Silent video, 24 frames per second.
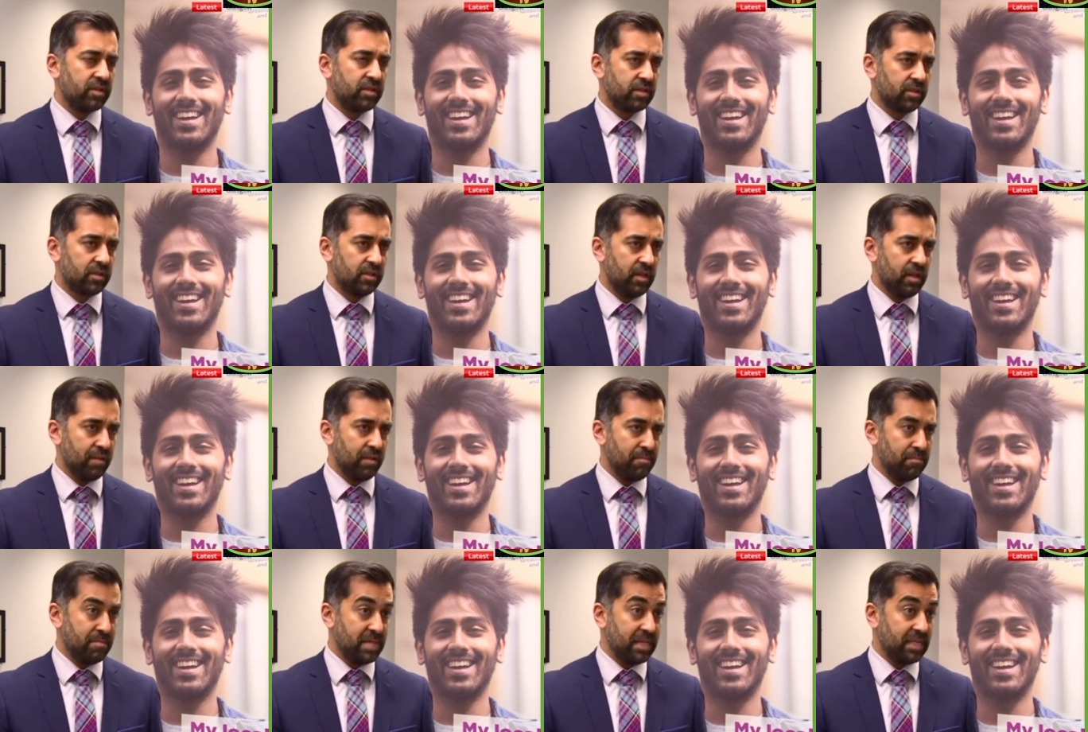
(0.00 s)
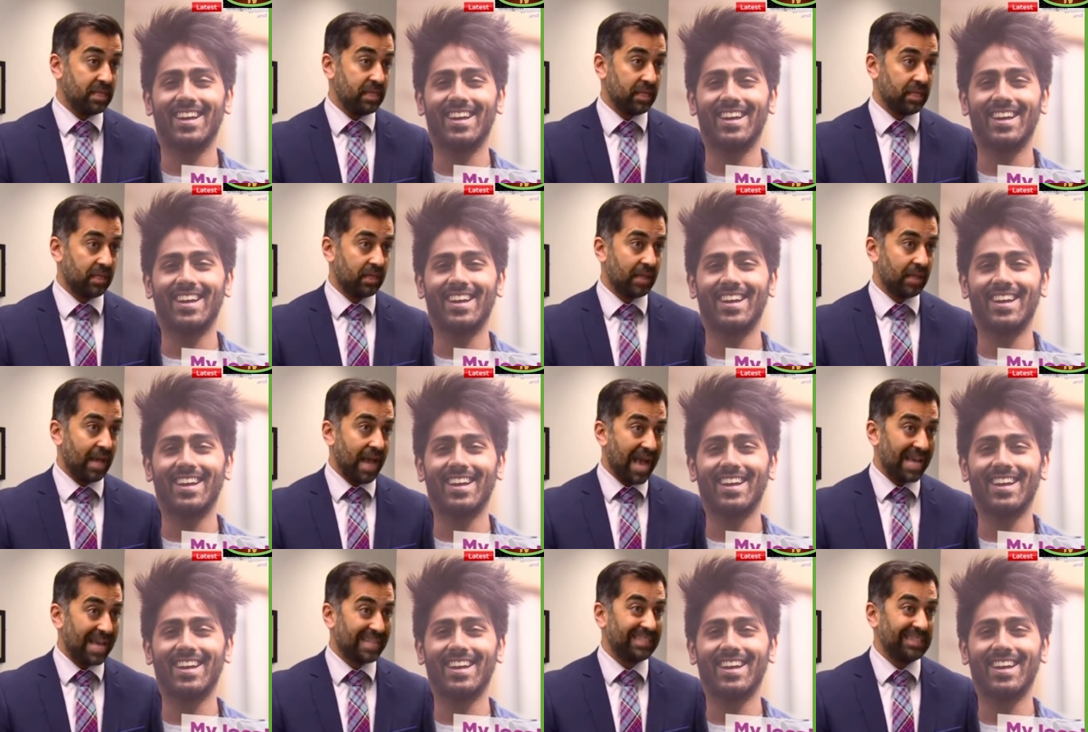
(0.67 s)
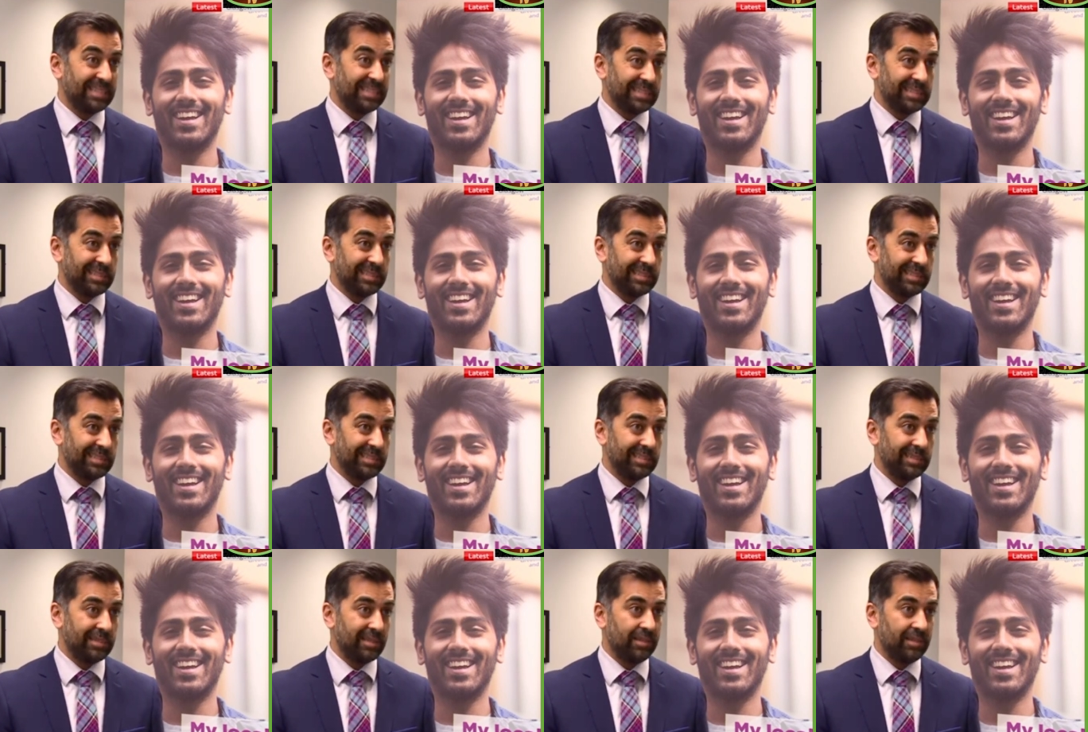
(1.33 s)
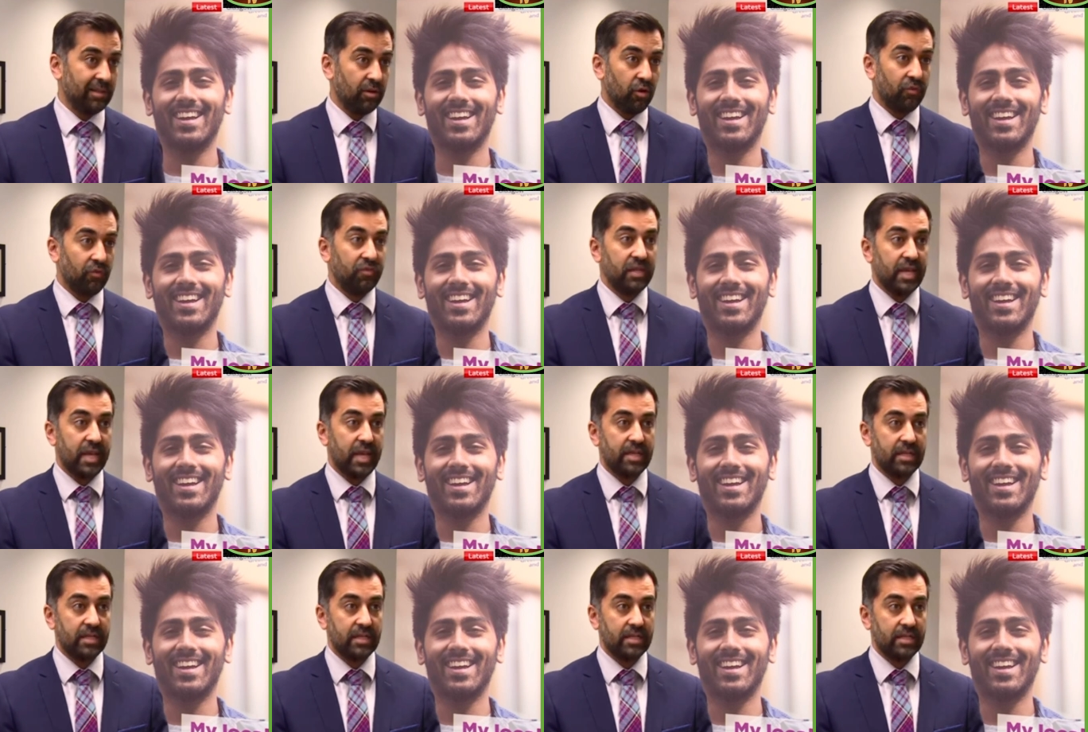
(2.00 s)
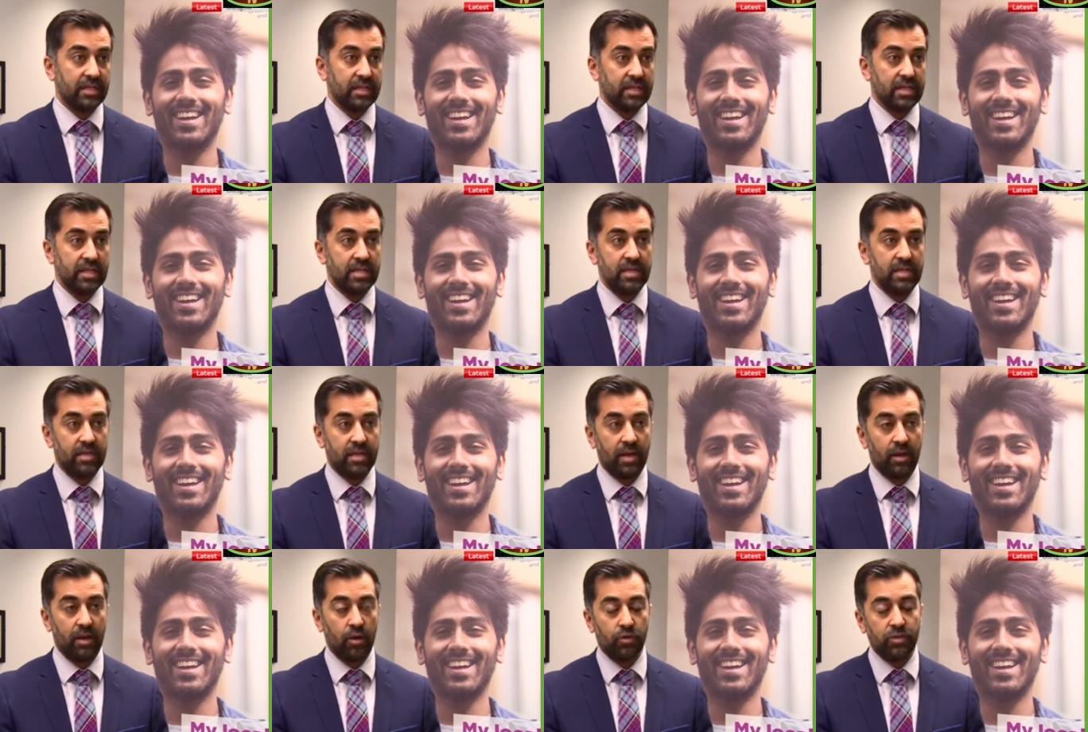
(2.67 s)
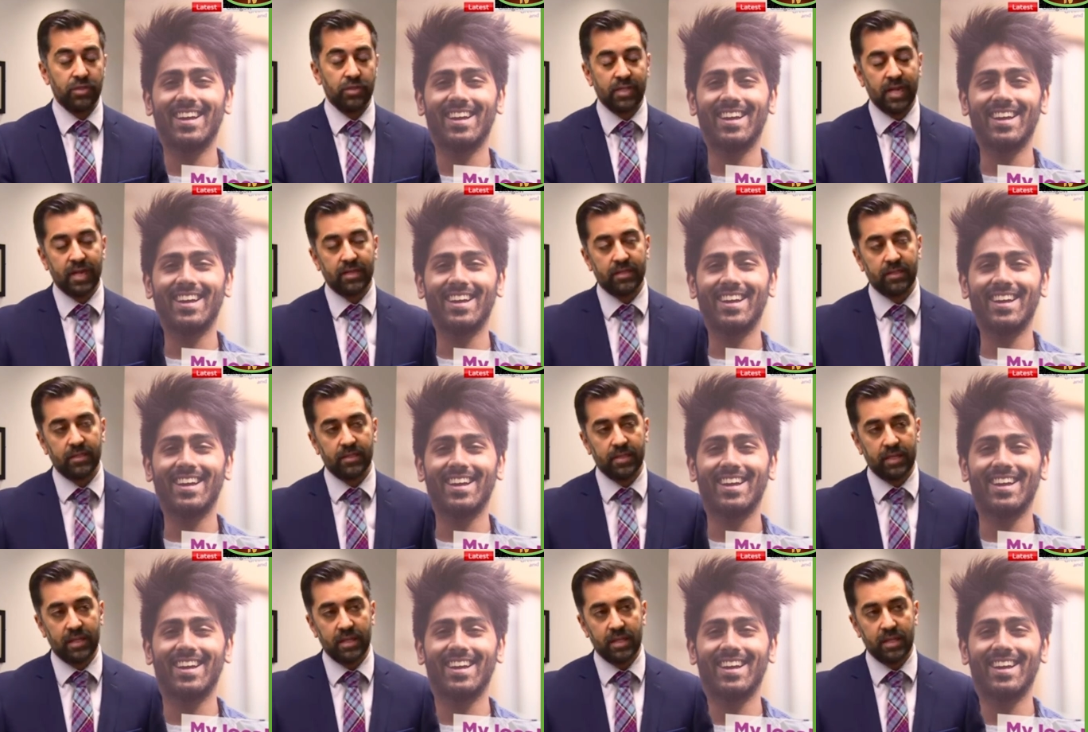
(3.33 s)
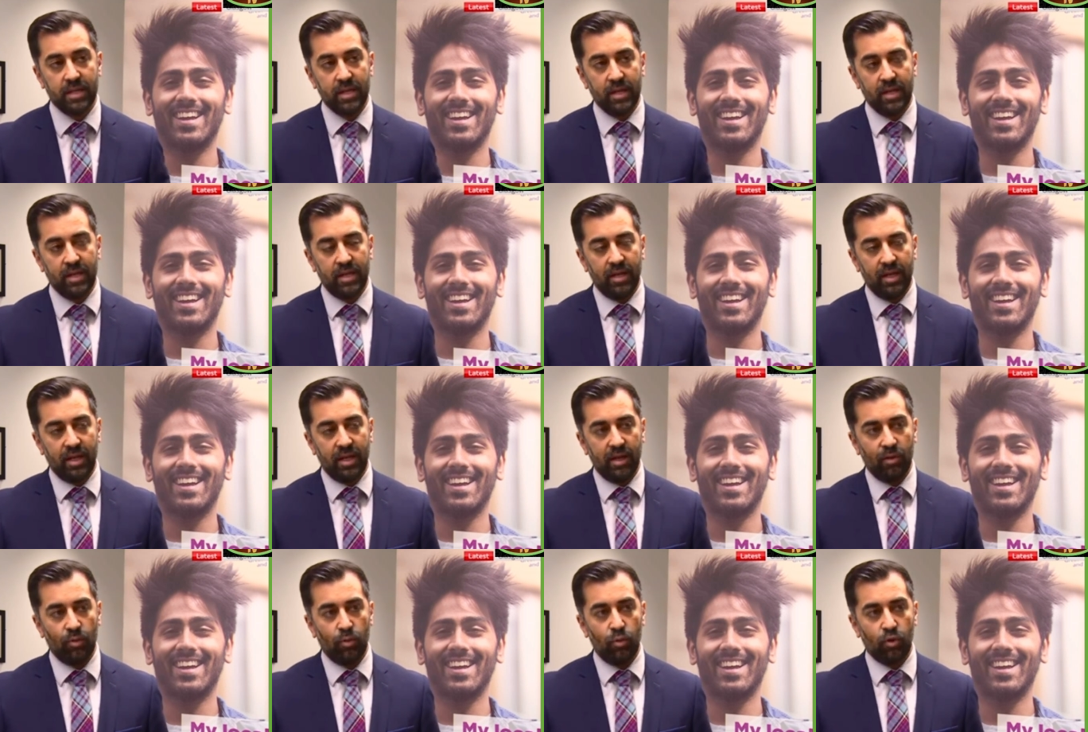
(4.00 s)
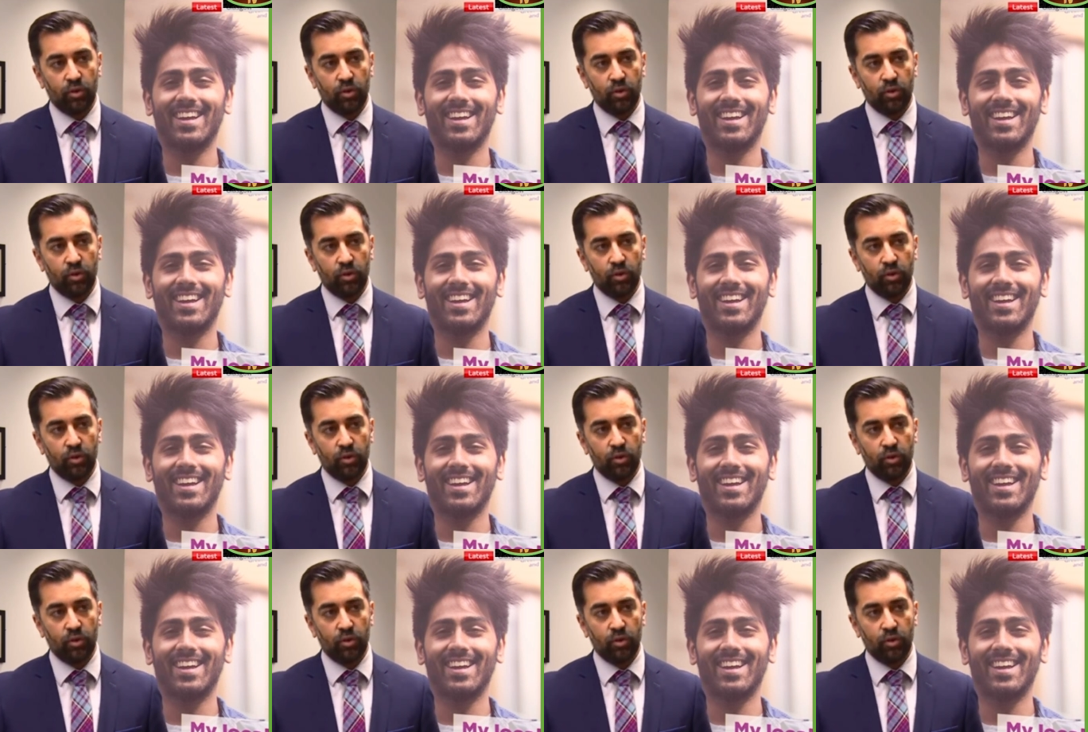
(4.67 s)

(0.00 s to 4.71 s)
Speaker 1: The matter is active for the purposes of the Contempt of Court Act 1981,